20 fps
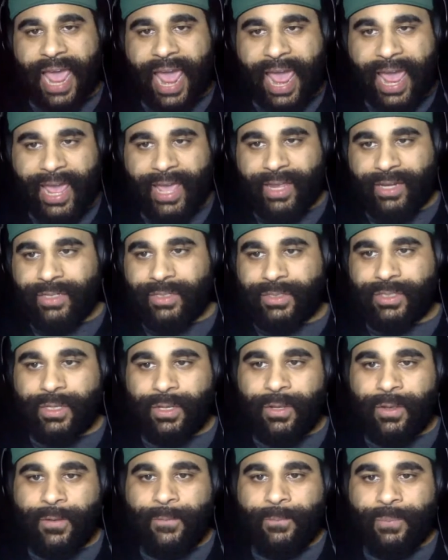the end
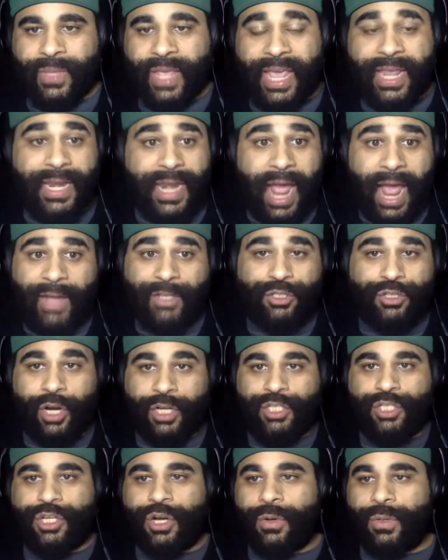and not
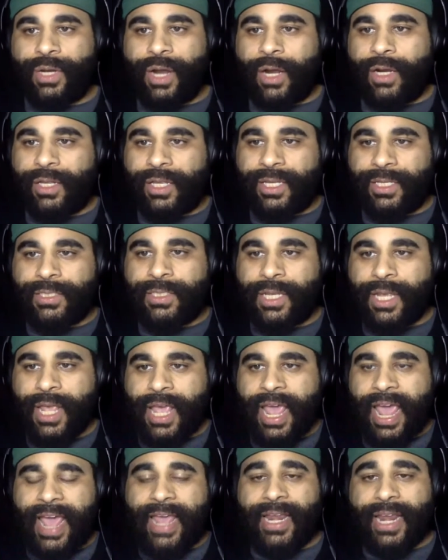trust Joe Douglas
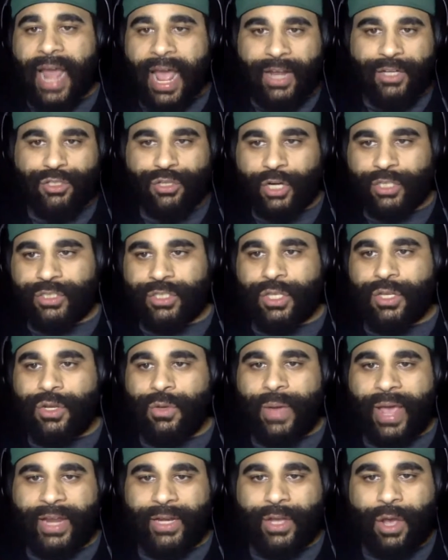and not trust the
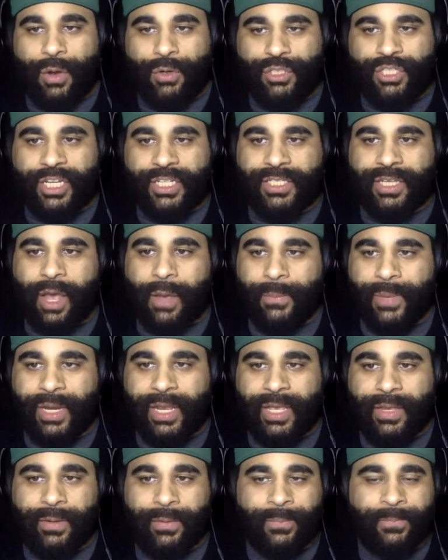new head coach that's
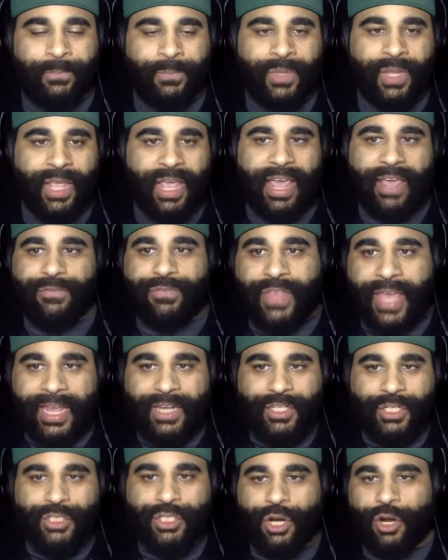coming in? If
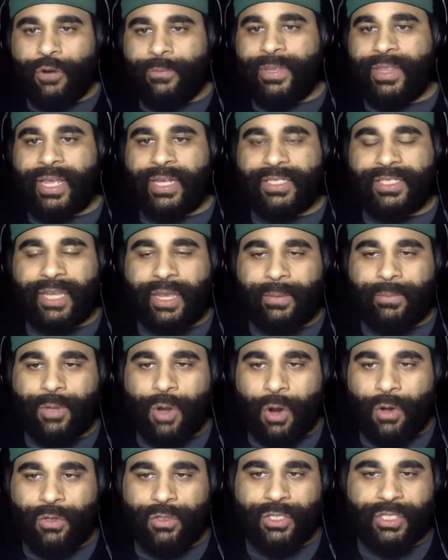they determine that Sam
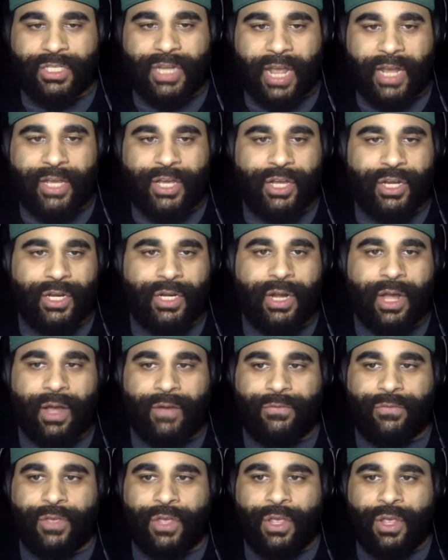Darnold is not good
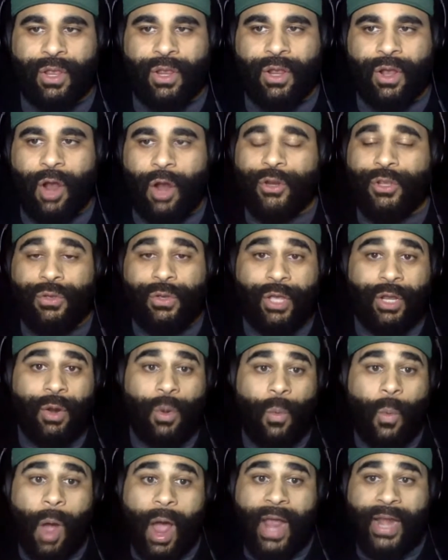enough, are you going to
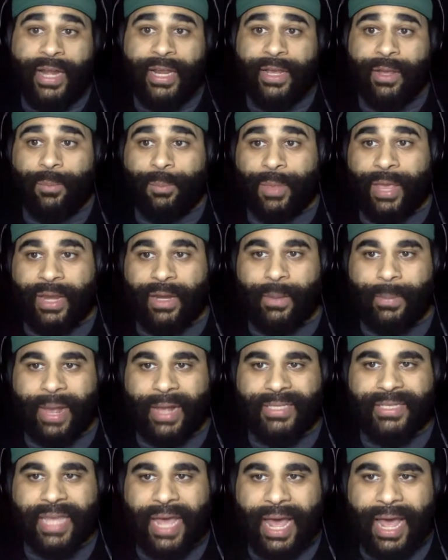whine and complain
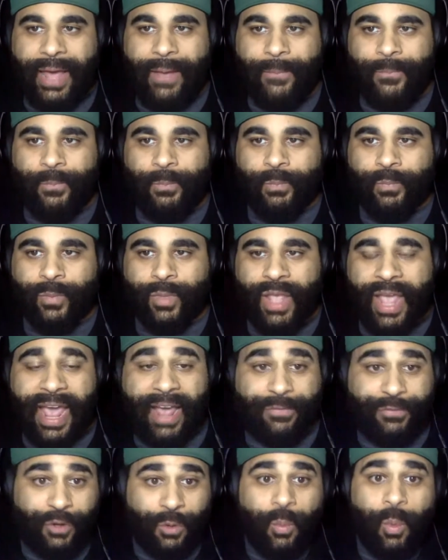about that
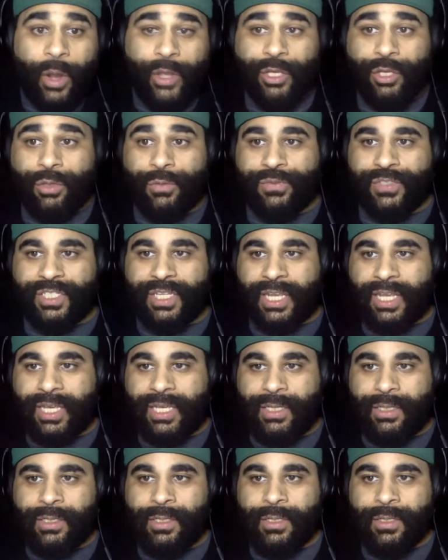after what you've
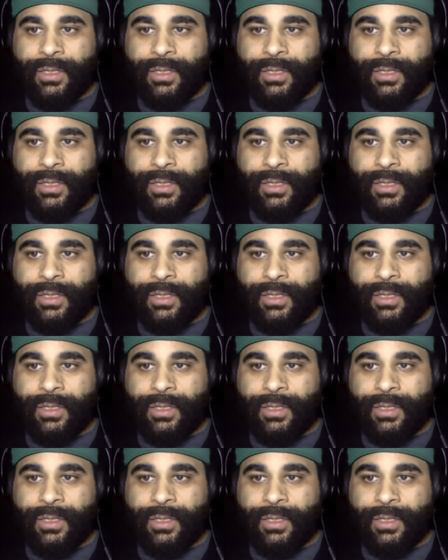seen?